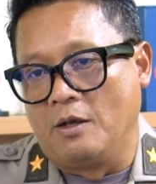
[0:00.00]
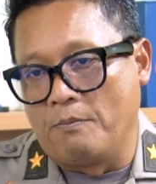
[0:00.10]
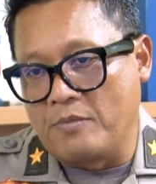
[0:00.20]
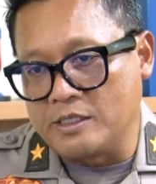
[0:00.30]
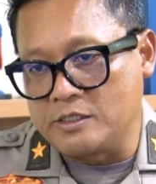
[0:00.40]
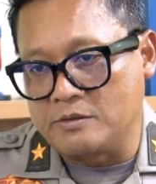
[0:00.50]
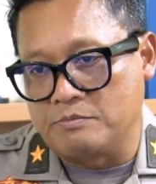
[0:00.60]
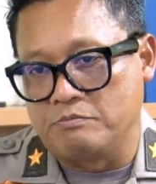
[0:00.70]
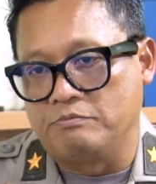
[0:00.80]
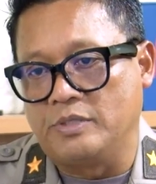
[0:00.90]
much
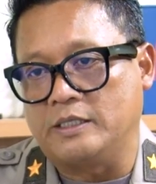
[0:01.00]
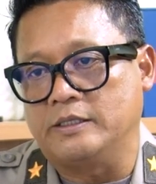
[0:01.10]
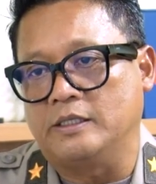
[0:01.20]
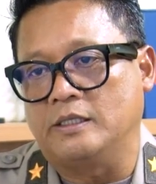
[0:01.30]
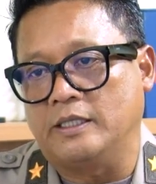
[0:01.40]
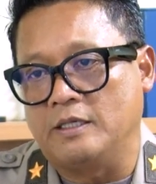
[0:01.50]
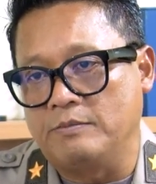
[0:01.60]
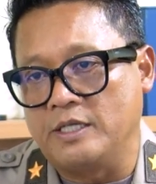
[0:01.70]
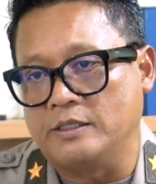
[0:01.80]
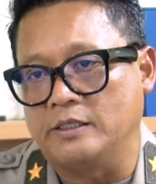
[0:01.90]
better and
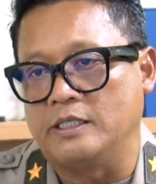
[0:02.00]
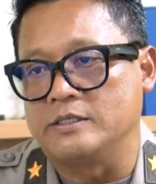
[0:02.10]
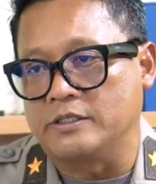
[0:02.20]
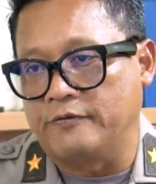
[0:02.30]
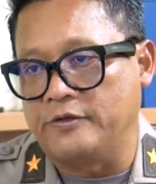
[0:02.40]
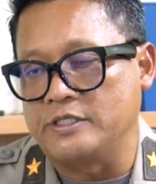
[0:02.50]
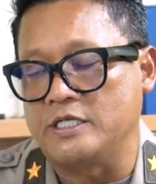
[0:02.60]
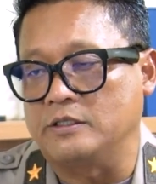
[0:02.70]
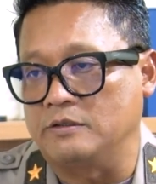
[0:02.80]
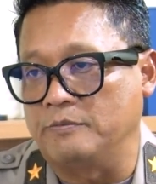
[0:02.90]
better in
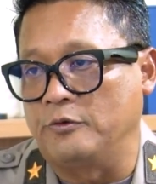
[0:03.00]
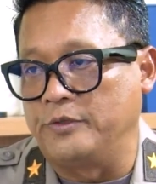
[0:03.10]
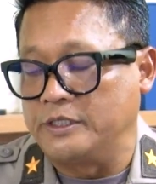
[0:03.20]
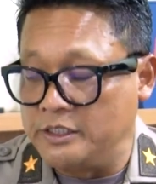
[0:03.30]
servicing to the public.